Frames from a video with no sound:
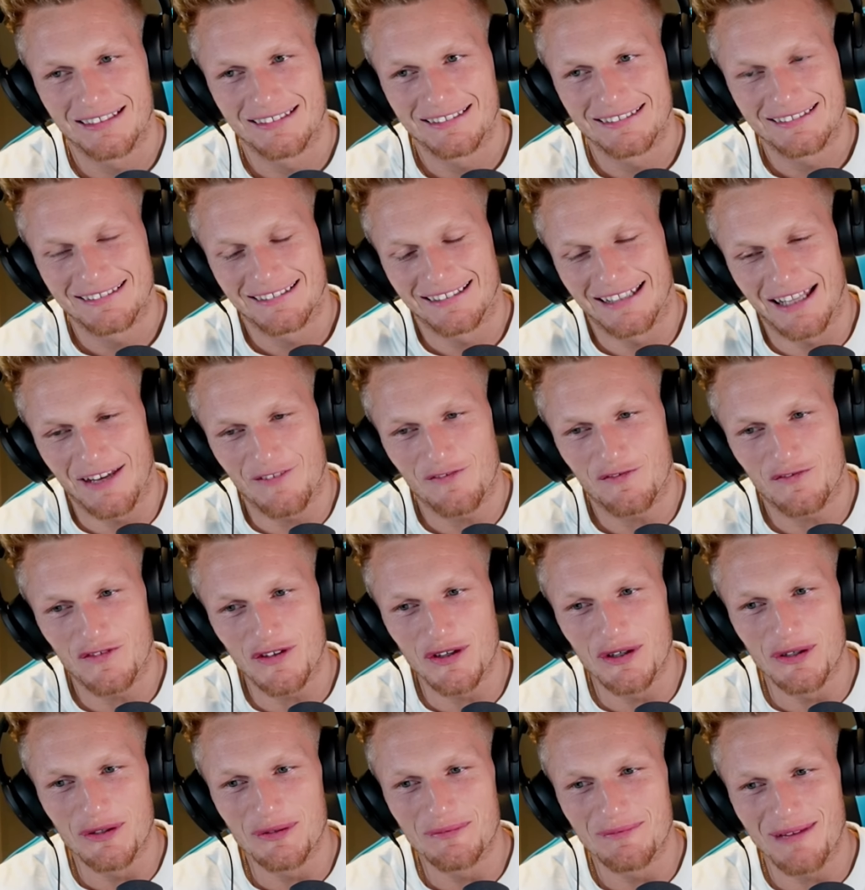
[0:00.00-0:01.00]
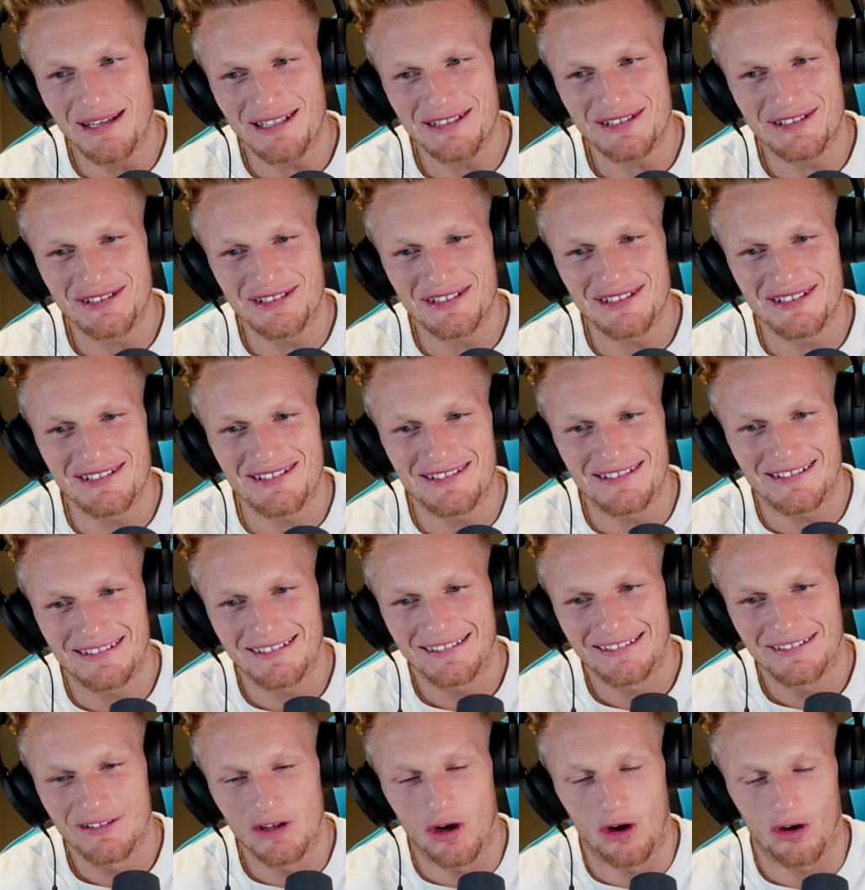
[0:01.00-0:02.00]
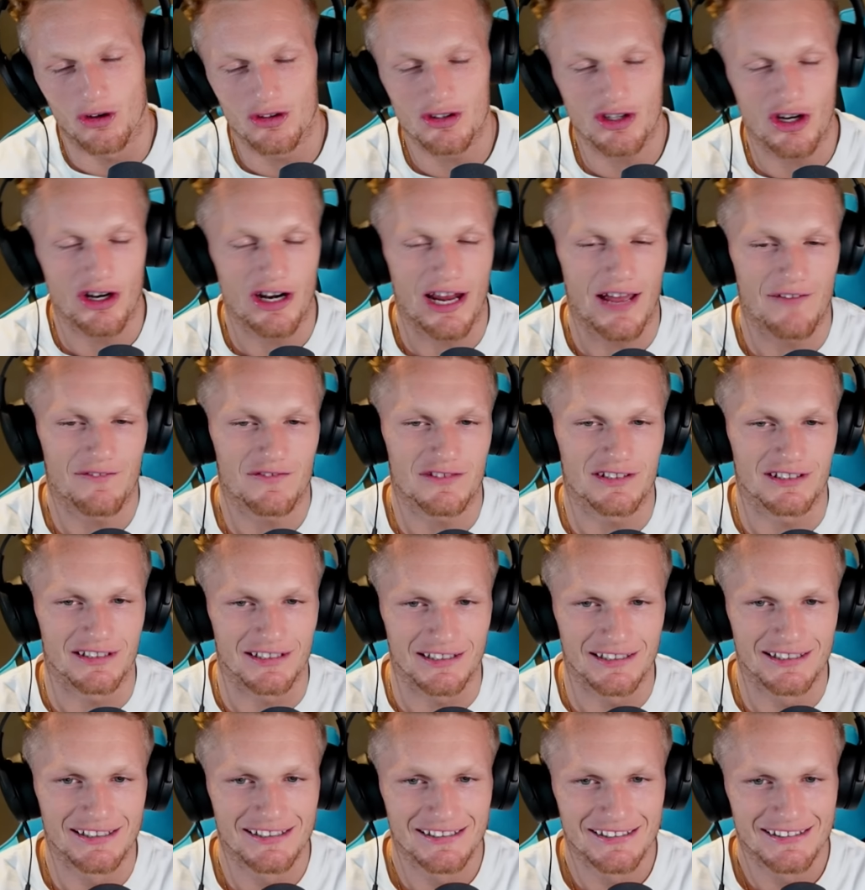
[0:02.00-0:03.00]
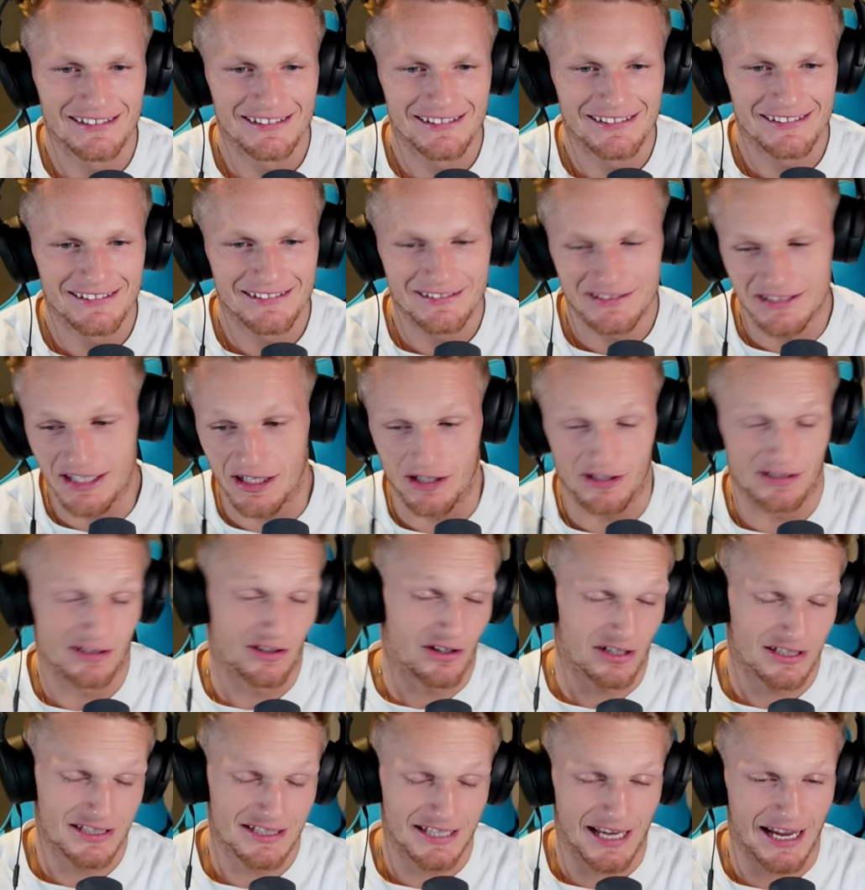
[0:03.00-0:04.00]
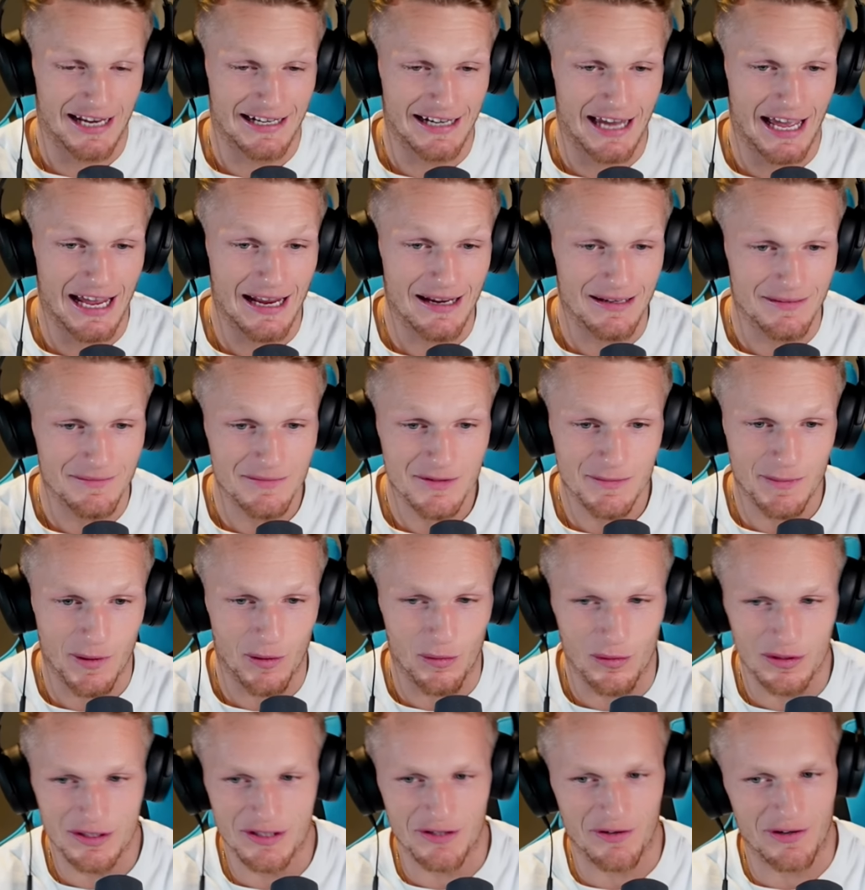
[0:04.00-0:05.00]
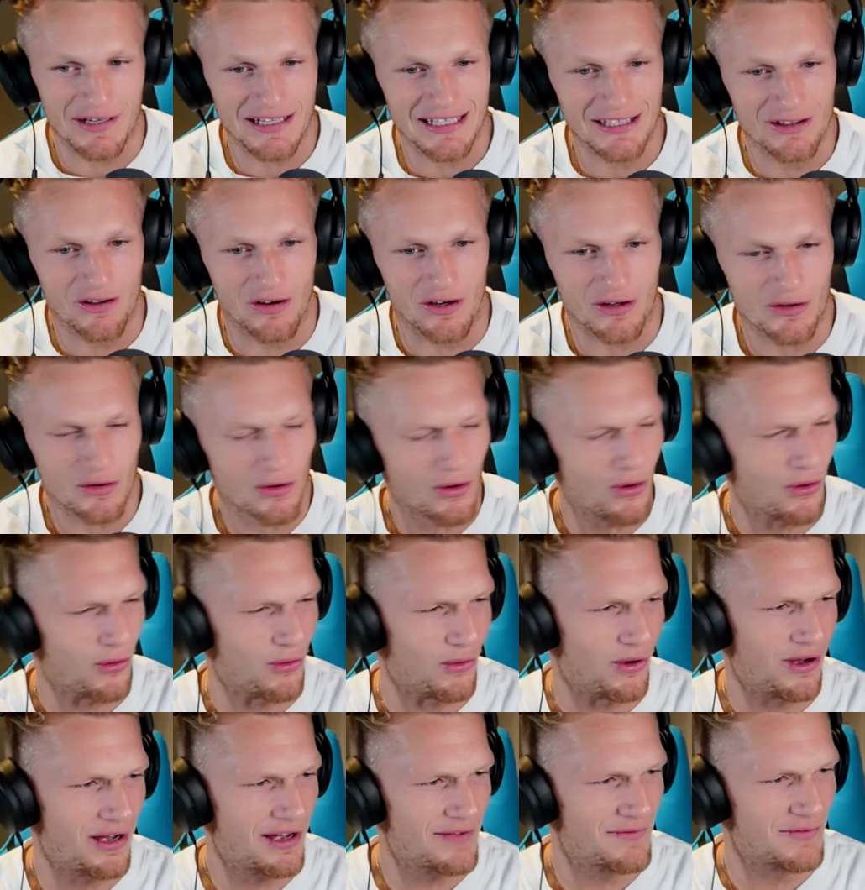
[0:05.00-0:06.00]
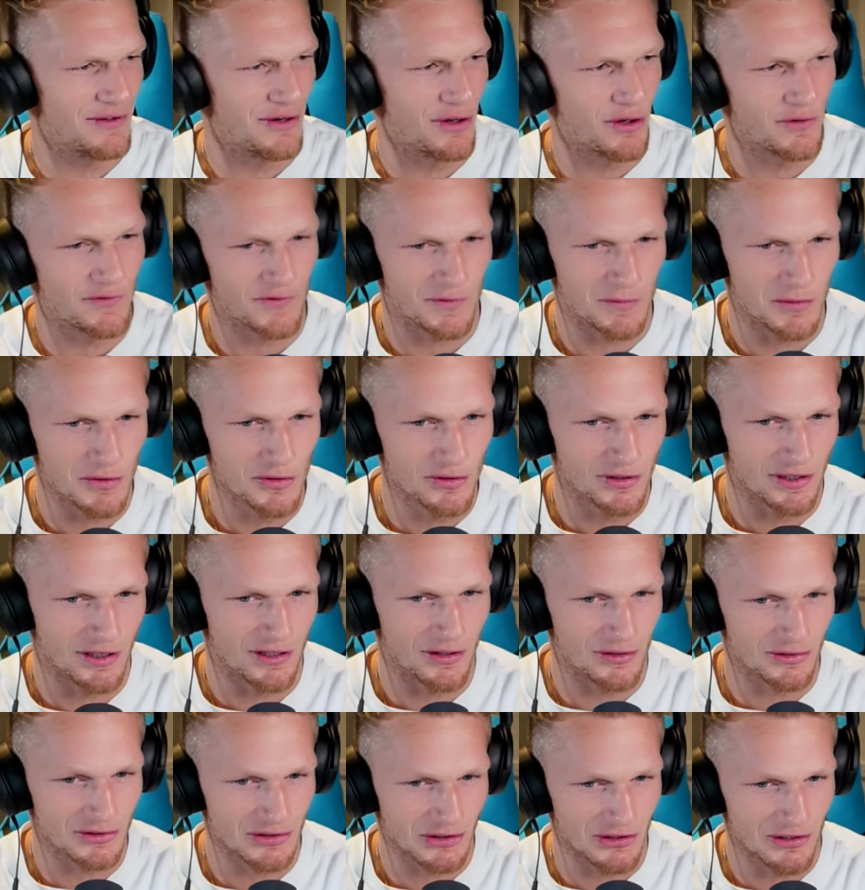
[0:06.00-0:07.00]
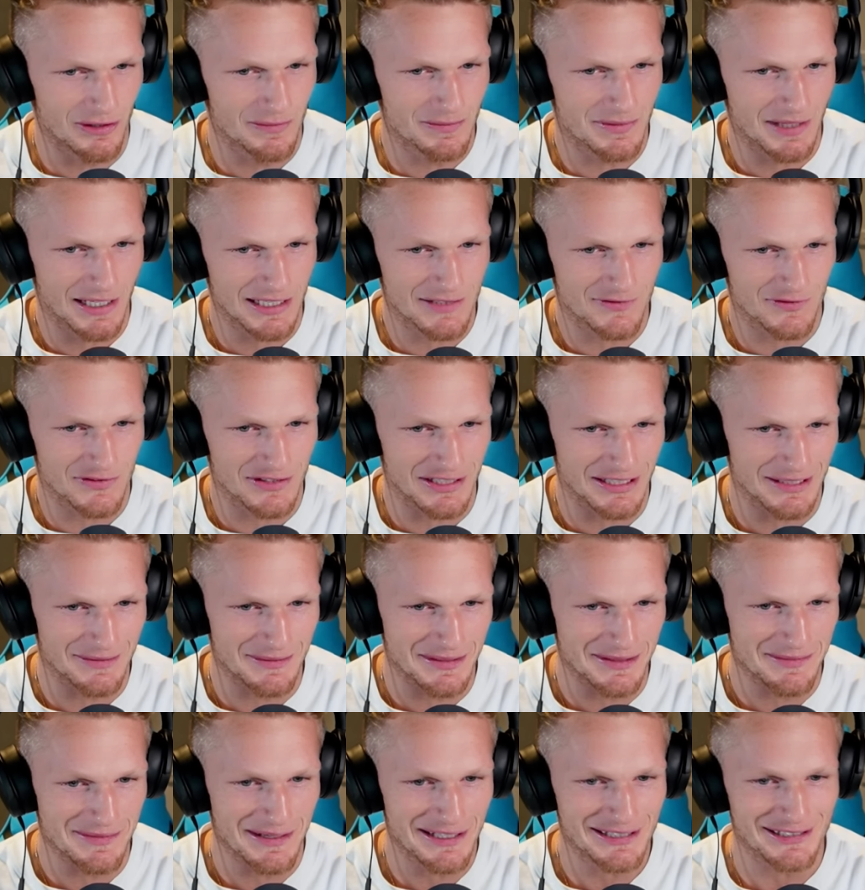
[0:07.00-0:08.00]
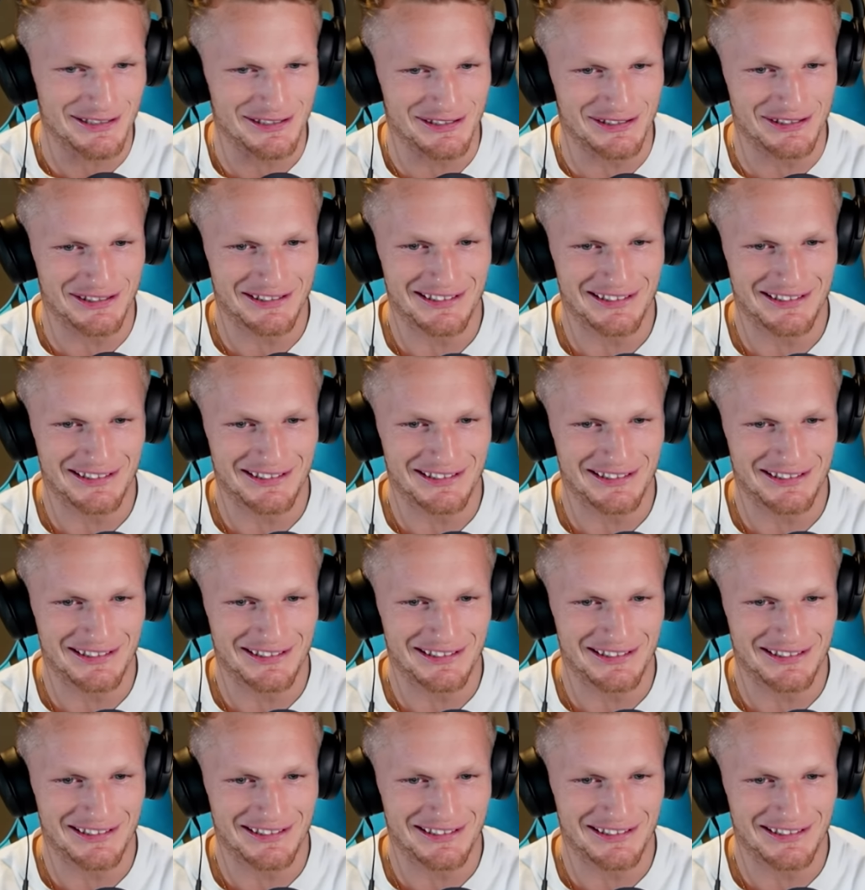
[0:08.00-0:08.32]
left field messages? Not, you don't have to say names, but was there any like, oh, I haven't heard from you in a long time. Thanks for sending me a message.